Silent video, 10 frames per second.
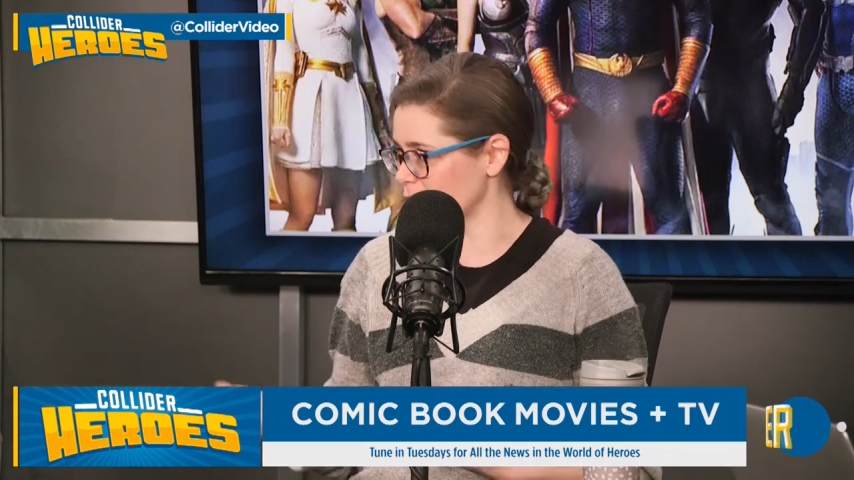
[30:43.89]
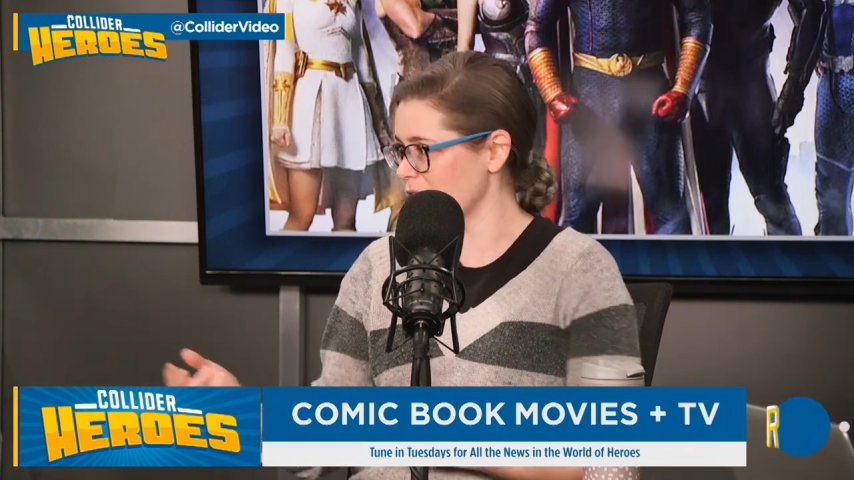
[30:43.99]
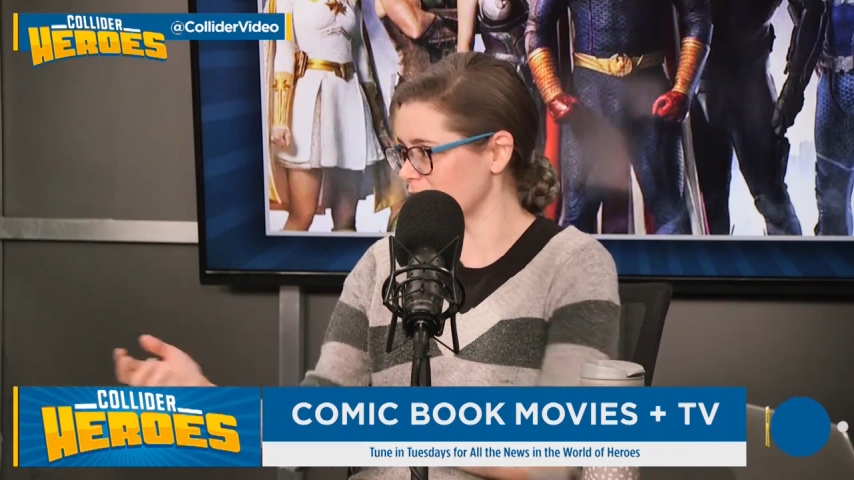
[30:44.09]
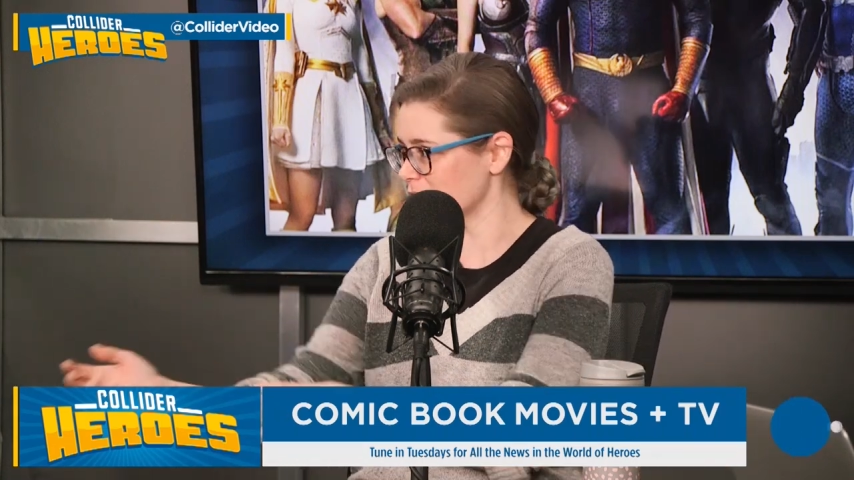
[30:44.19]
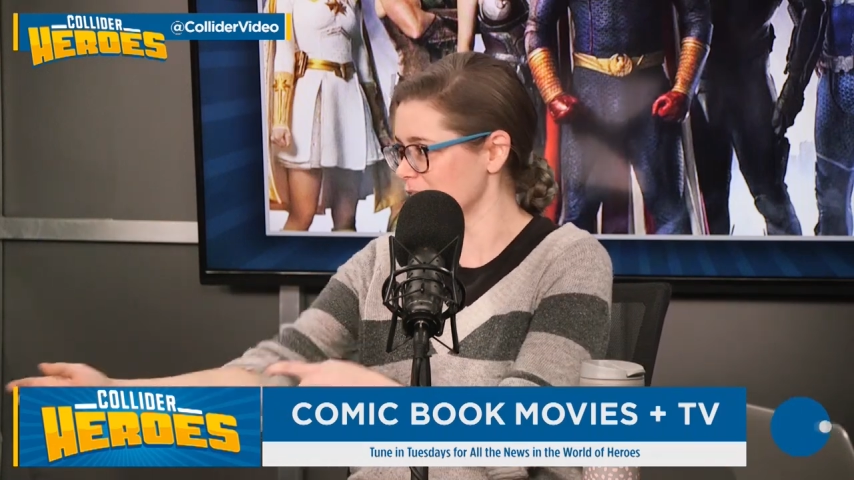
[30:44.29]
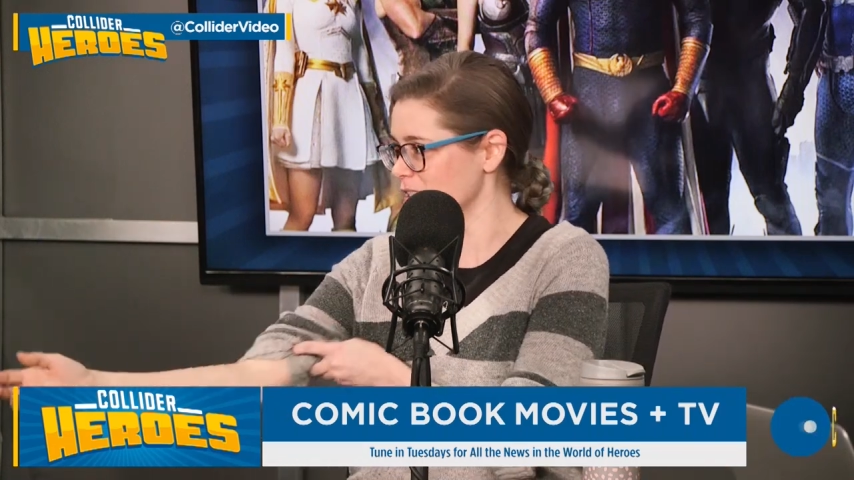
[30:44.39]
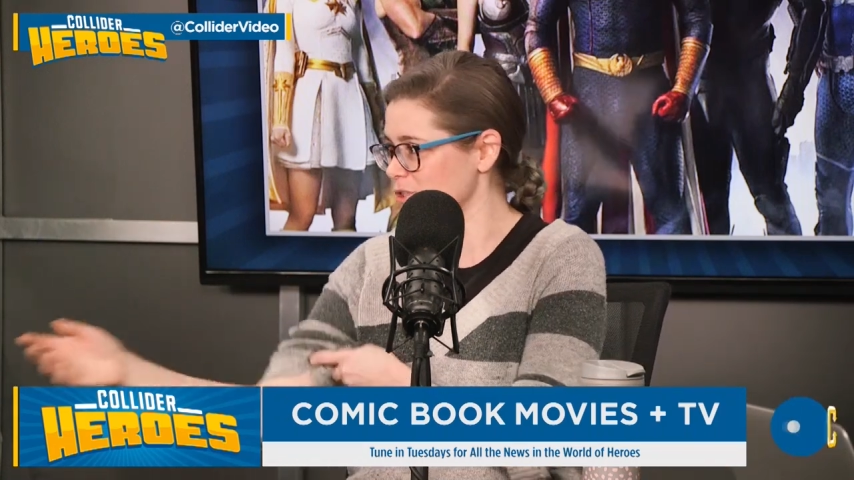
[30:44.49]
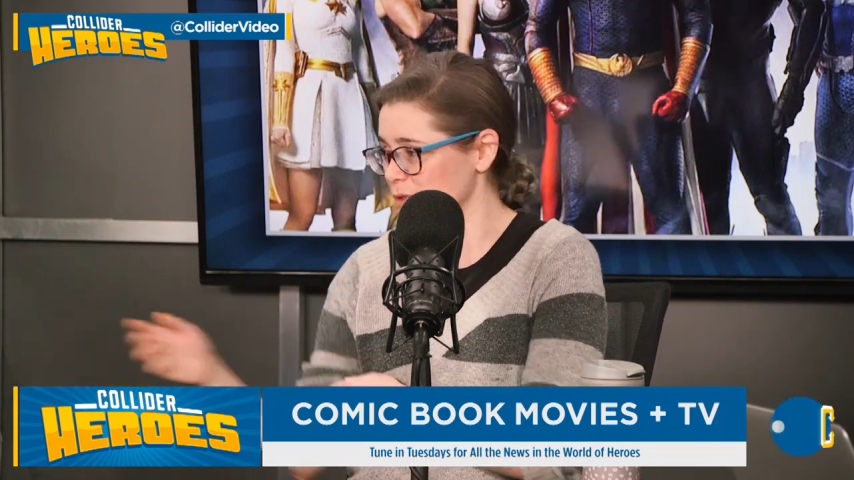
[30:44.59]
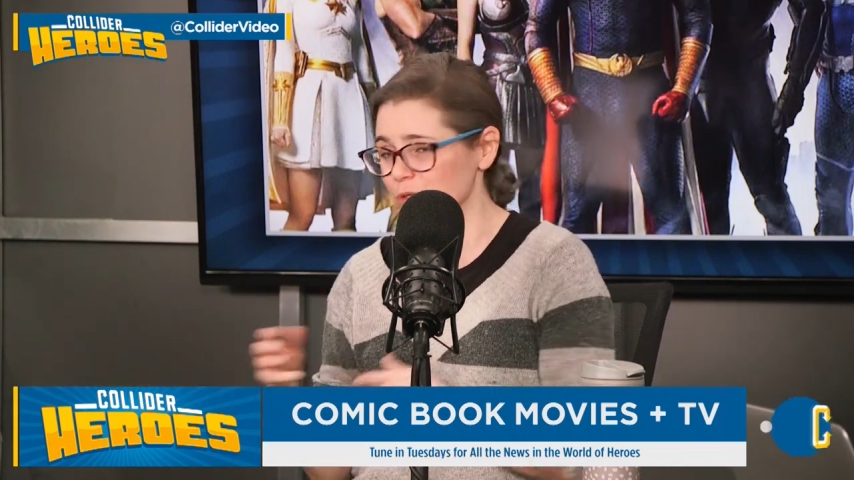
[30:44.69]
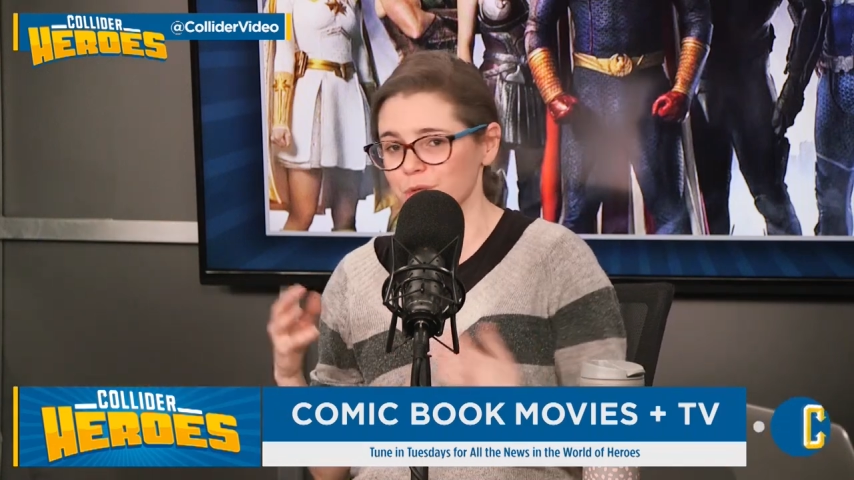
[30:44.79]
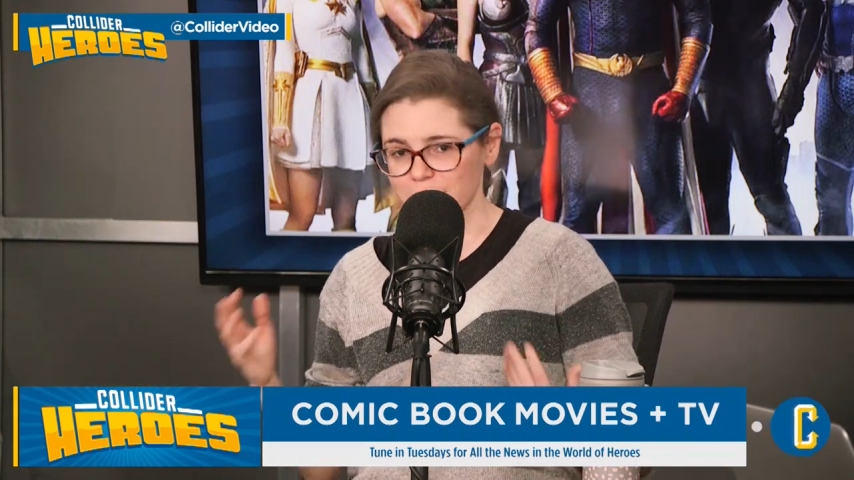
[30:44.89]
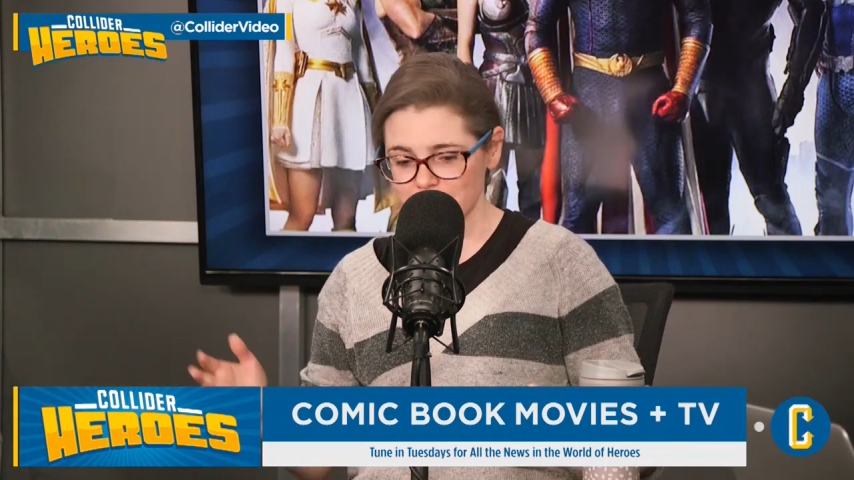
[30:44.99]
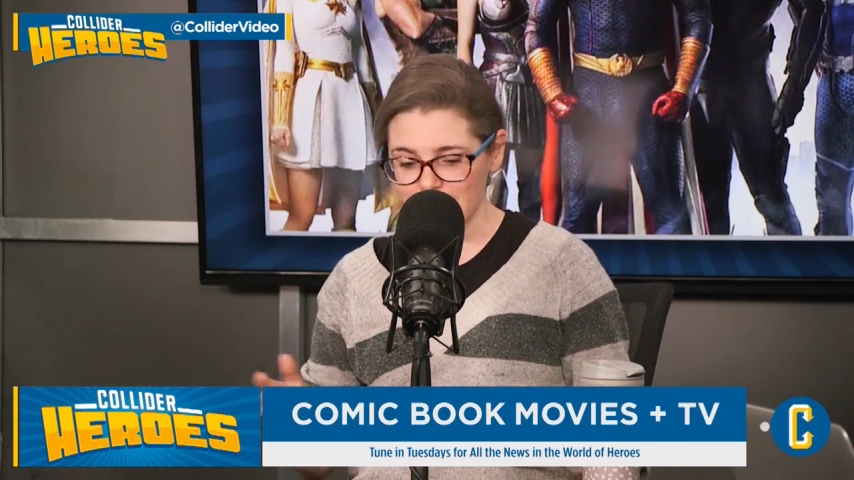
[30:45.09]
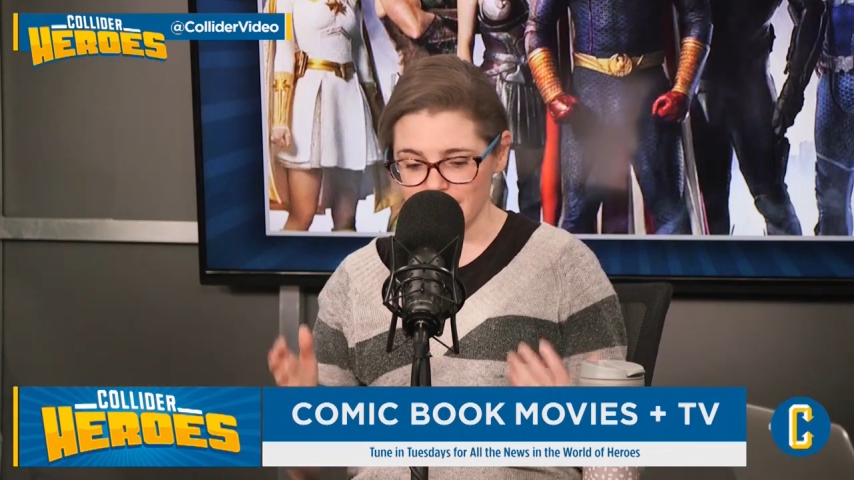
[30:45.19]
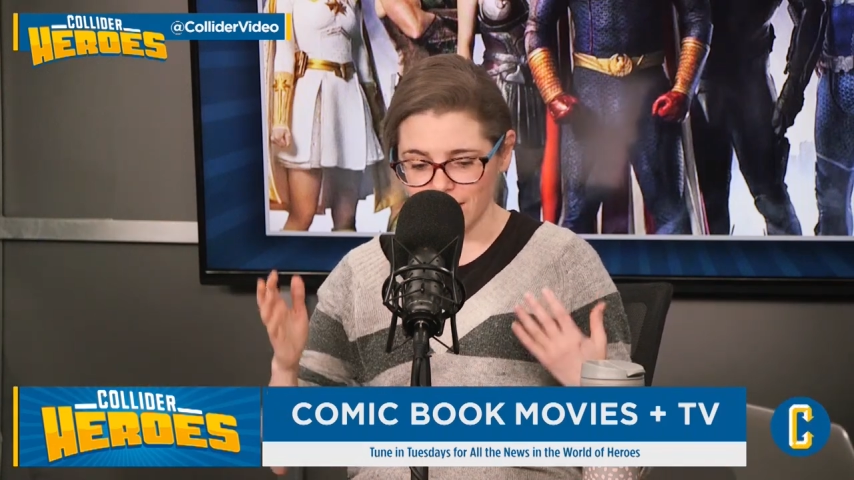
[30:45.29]
audiences to a certain
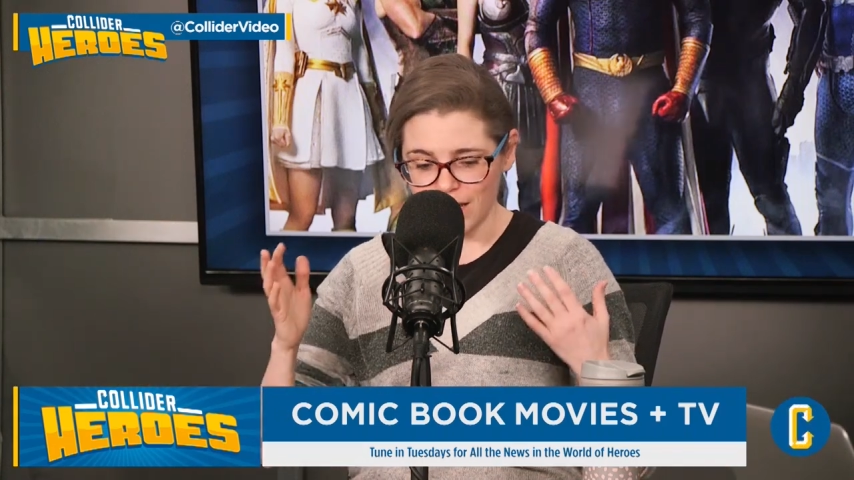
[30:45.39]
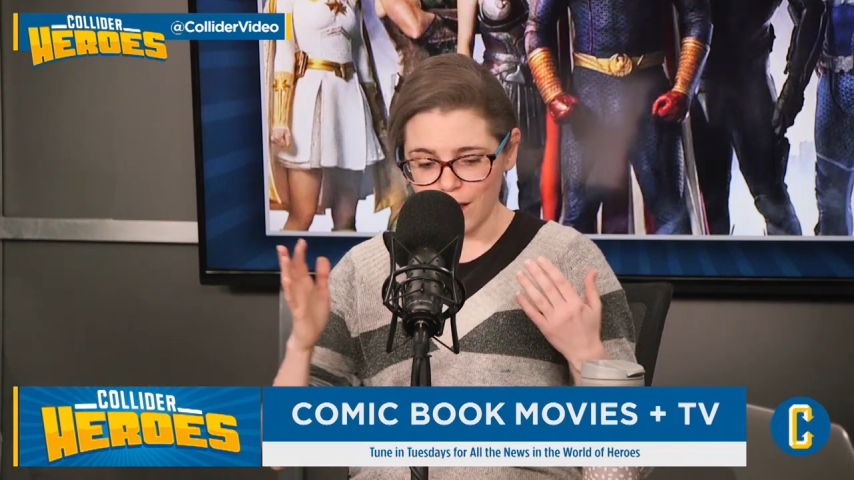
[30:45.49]
extent,